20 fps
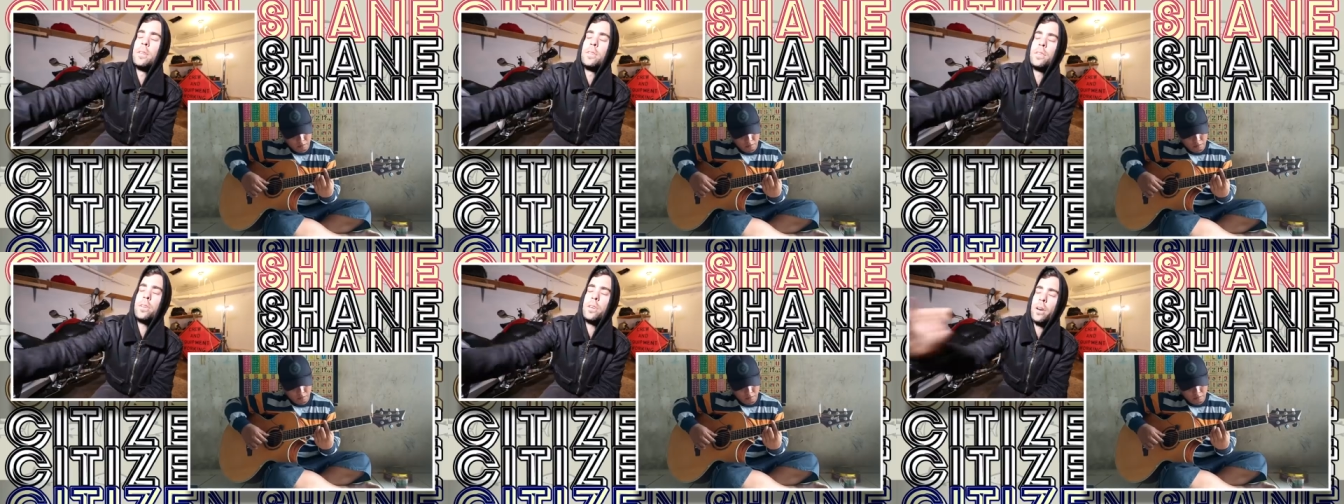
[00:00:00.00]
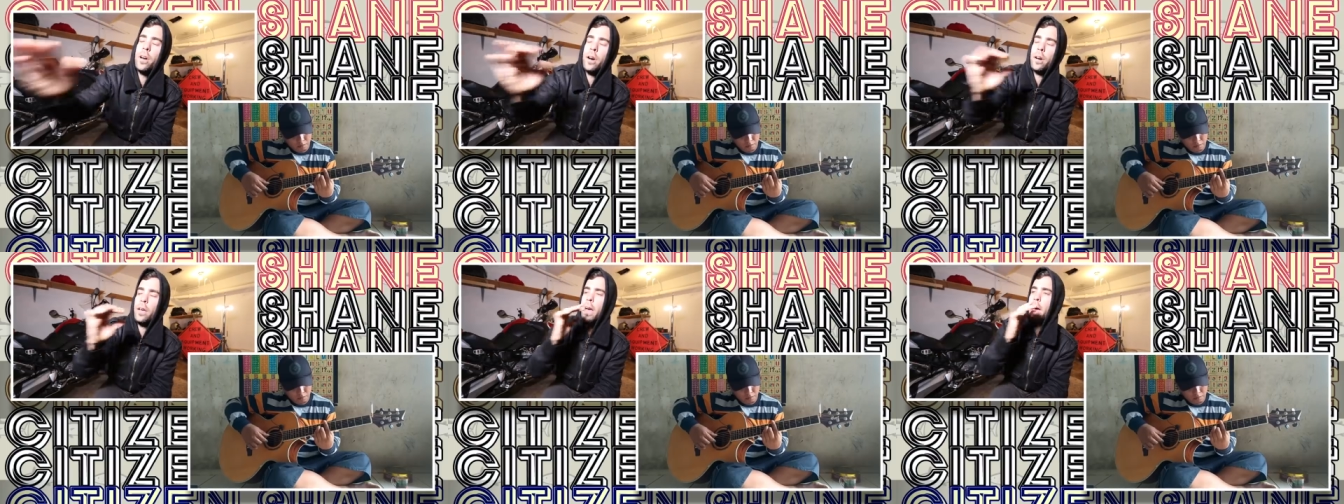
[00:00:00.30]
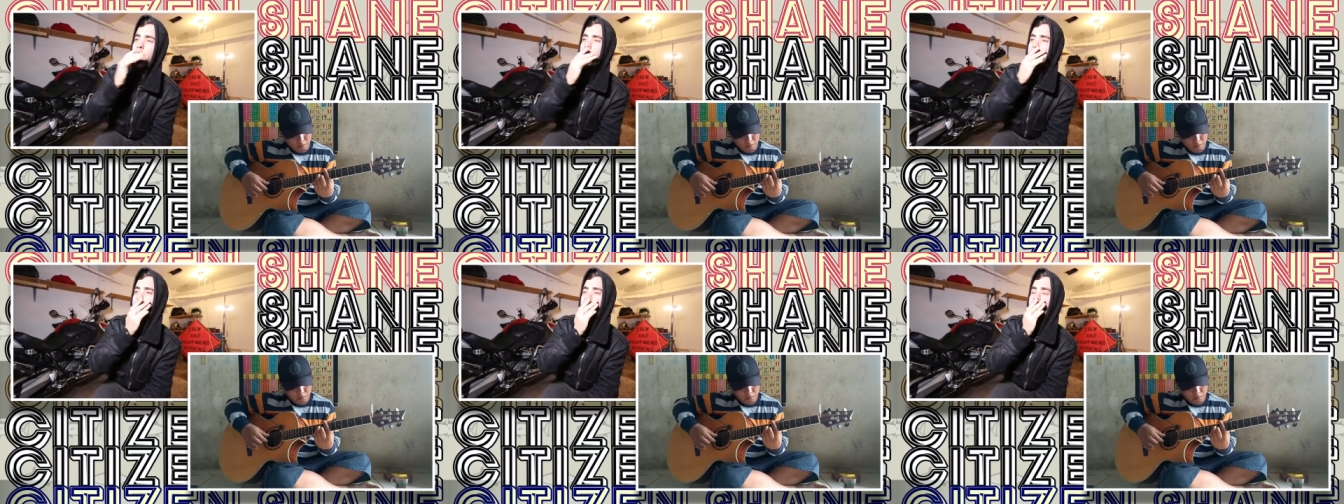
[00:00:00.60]
Dude,
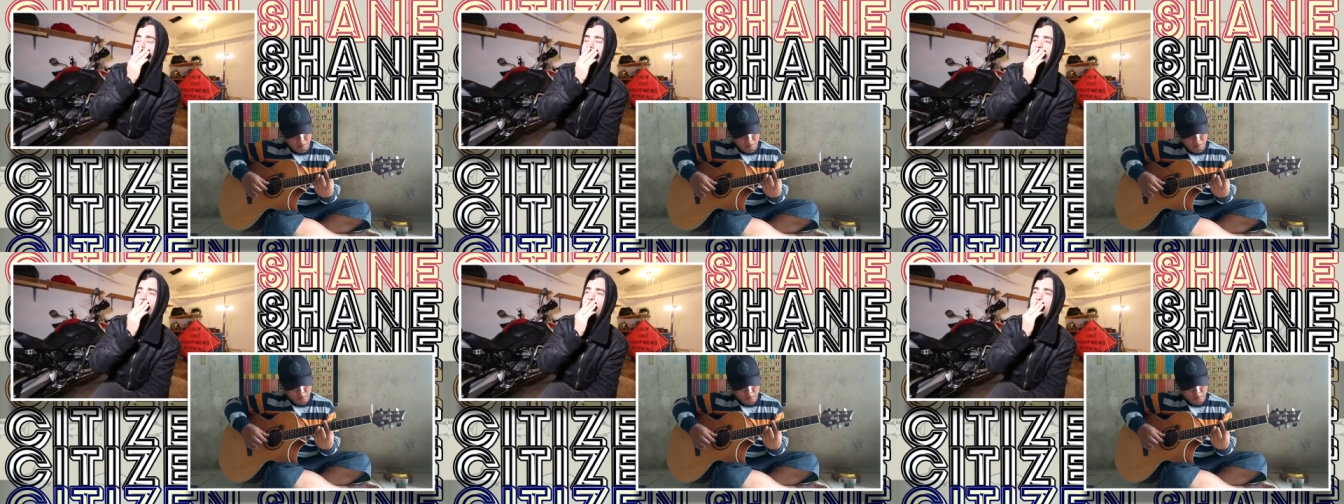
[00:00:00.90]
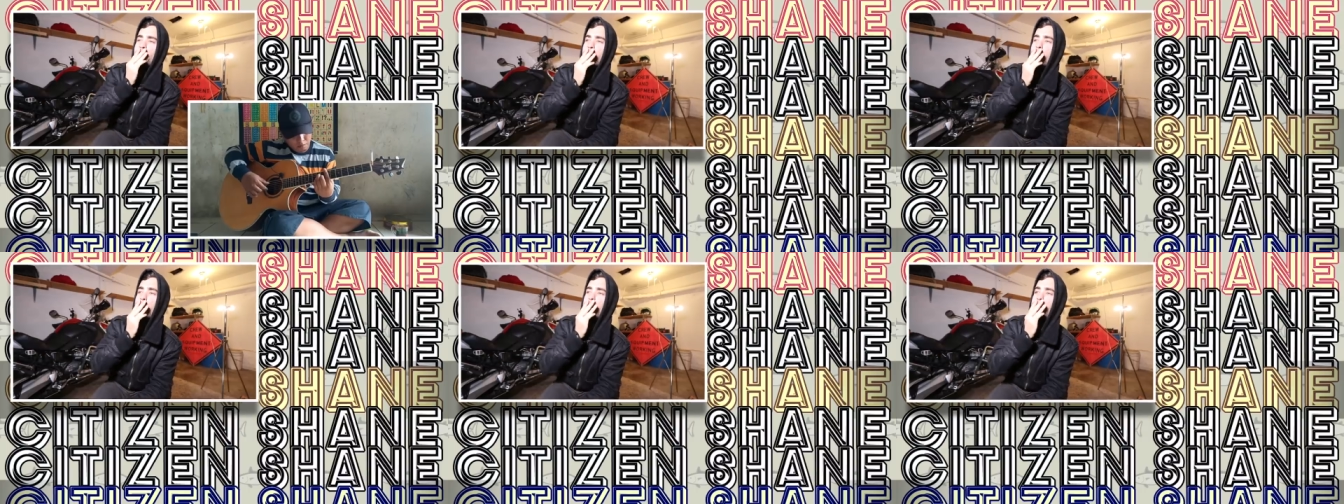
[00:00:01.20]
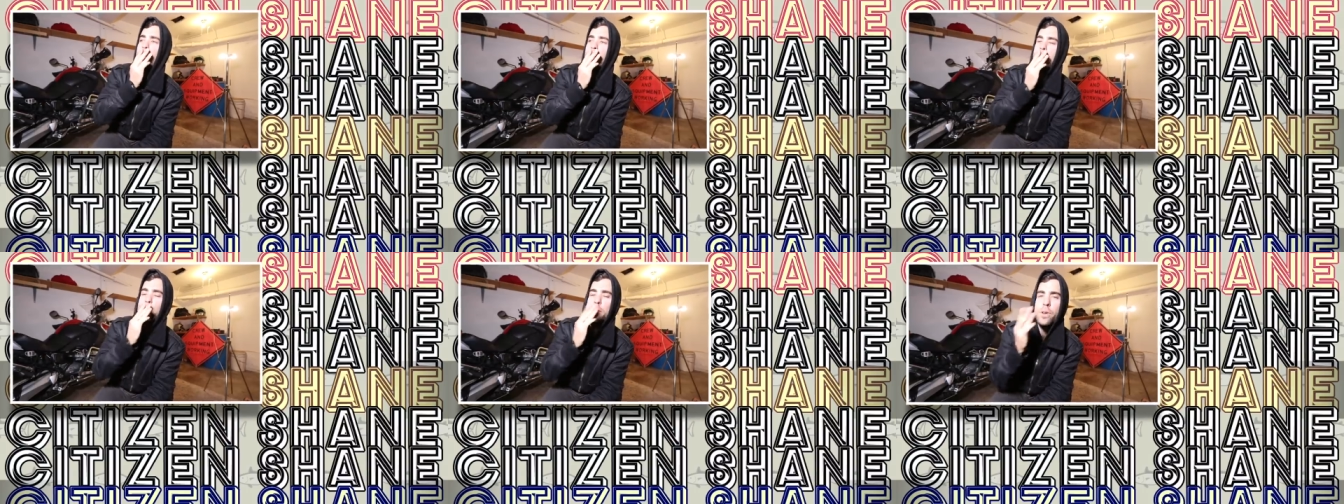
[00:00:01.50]
okay.
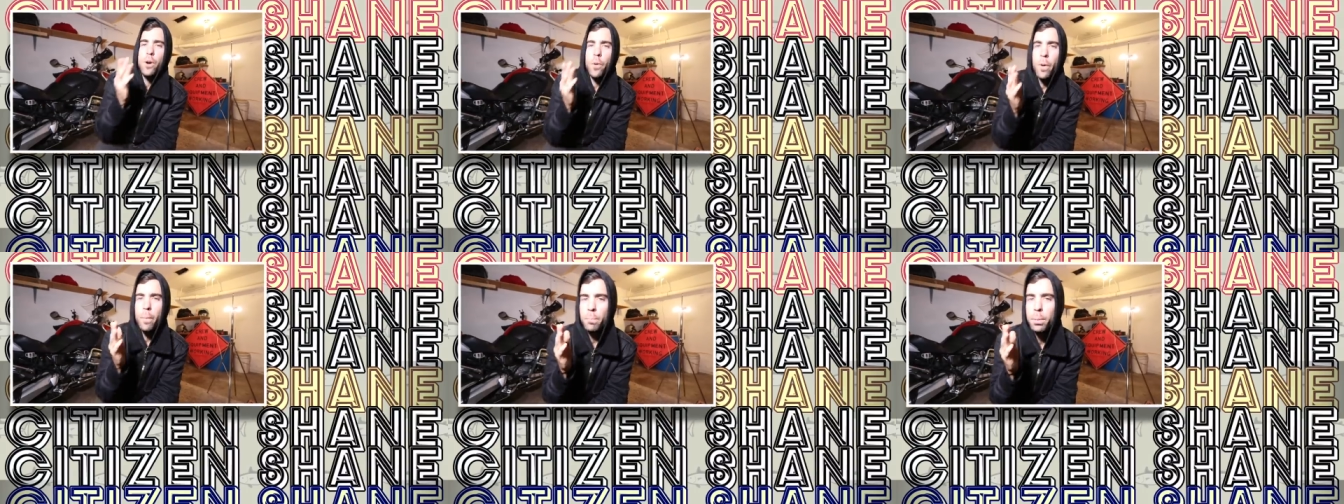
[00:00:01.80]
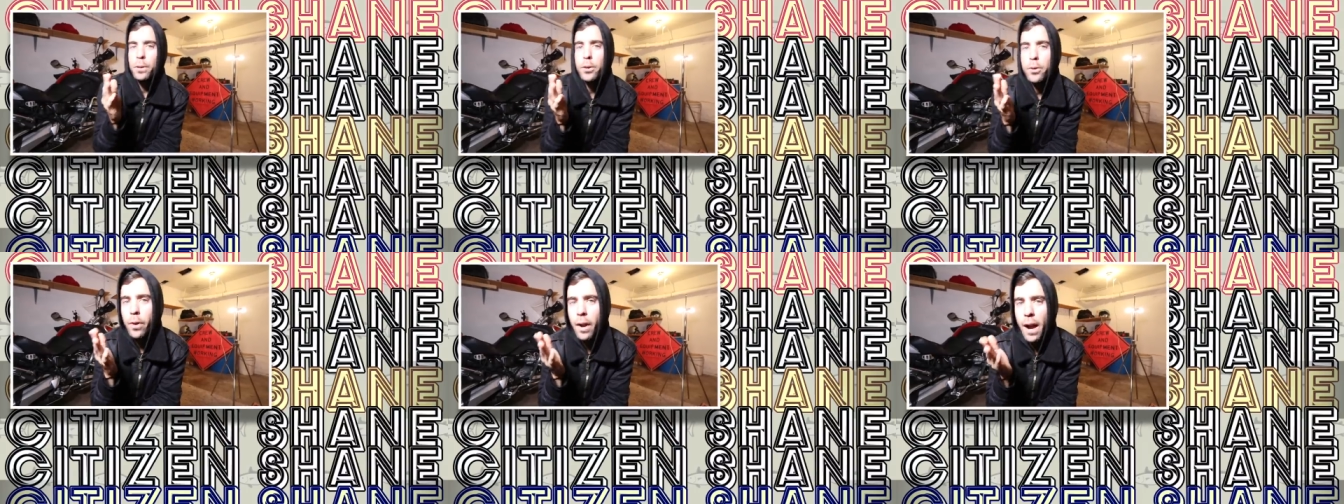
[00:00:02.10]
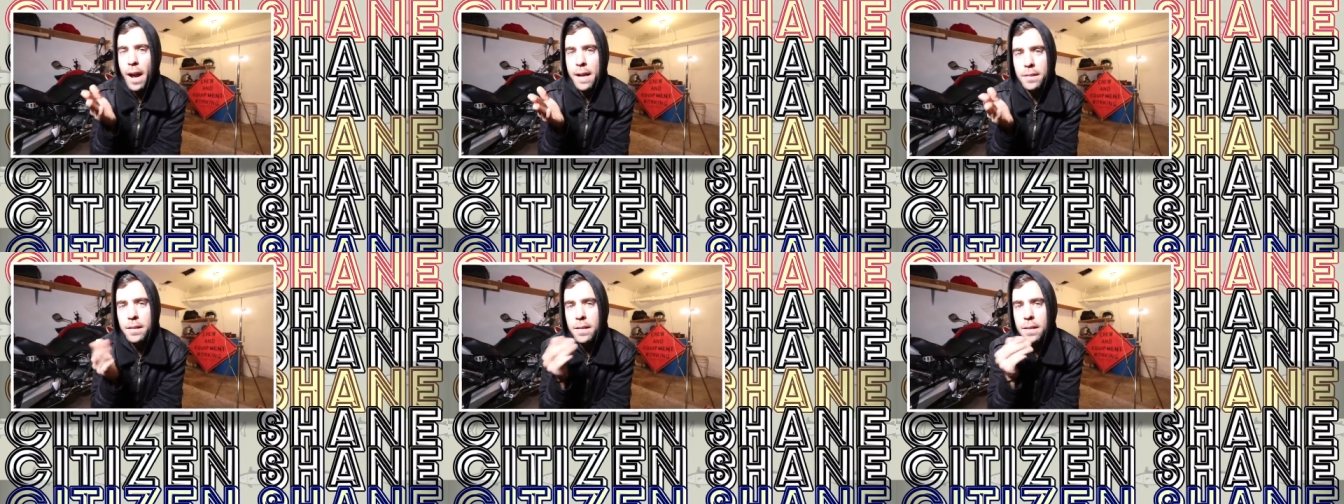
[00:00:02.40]
Do you know what
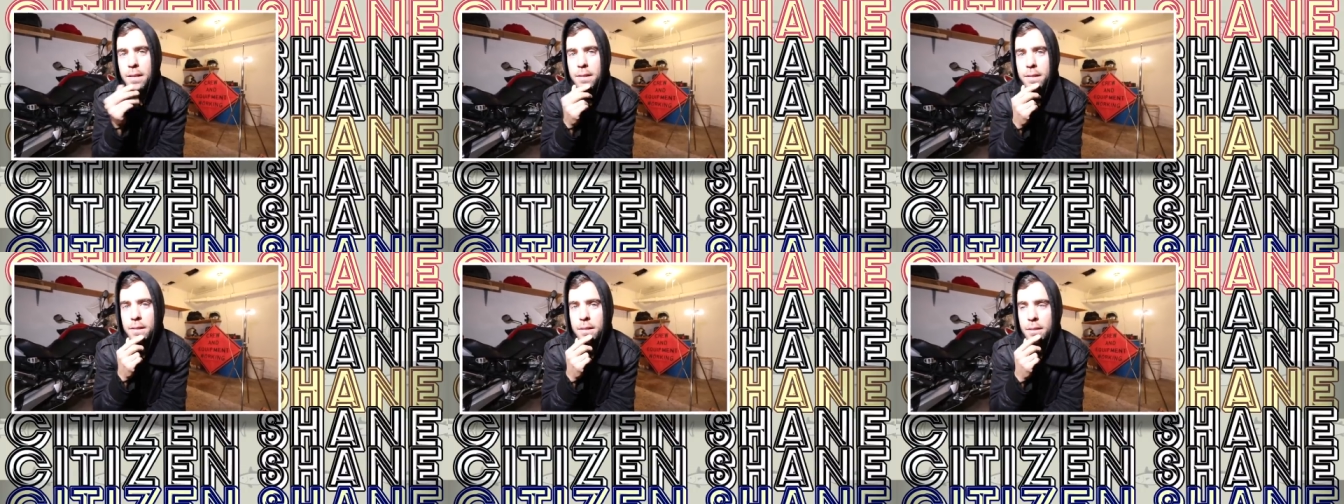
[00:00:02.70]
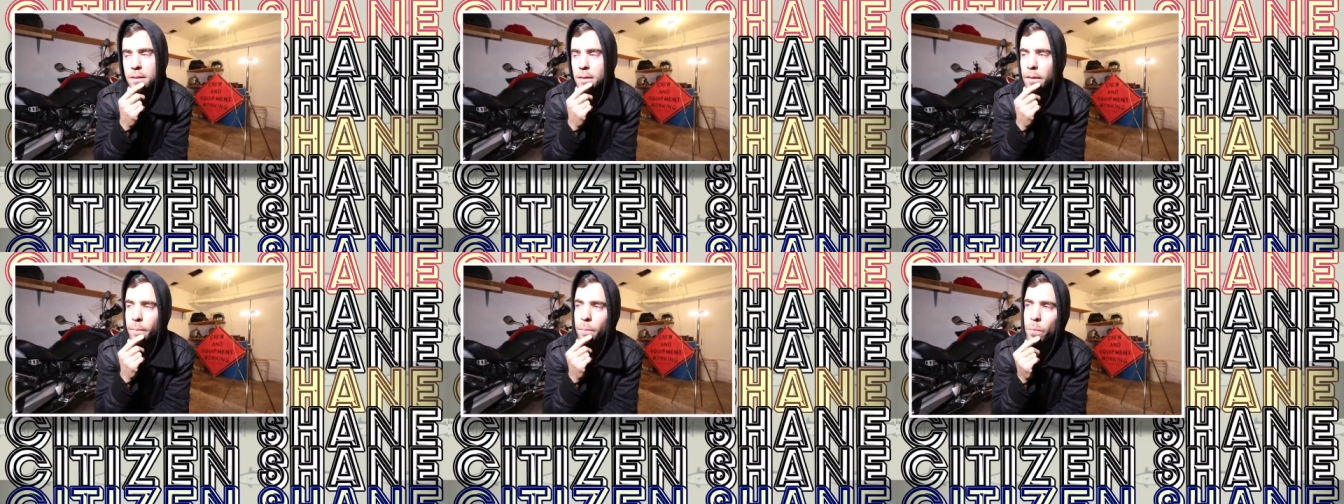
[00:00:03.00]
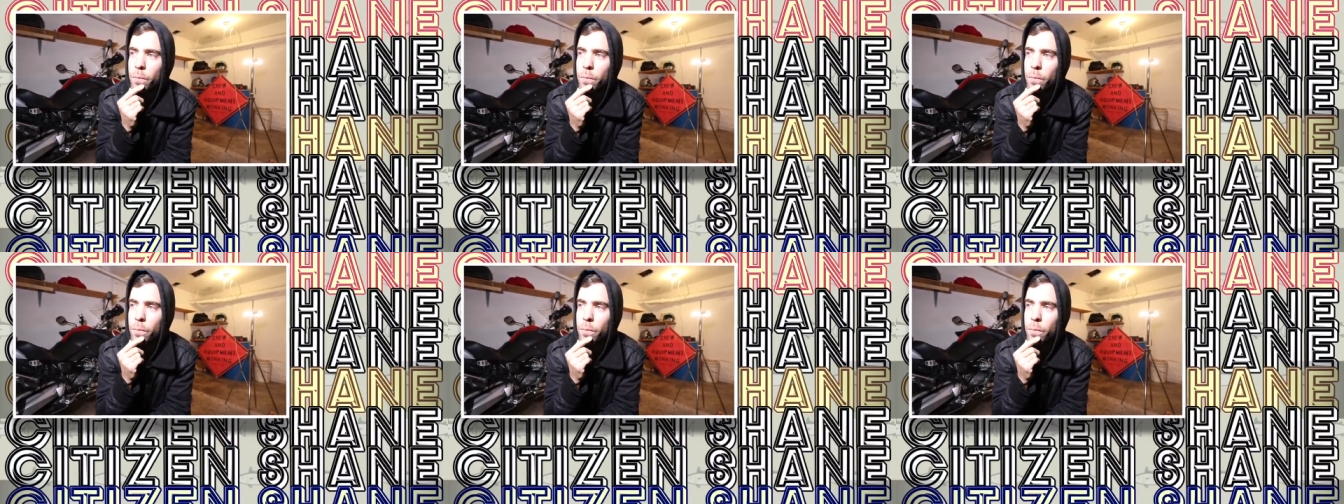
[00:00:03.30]
bluegrass is?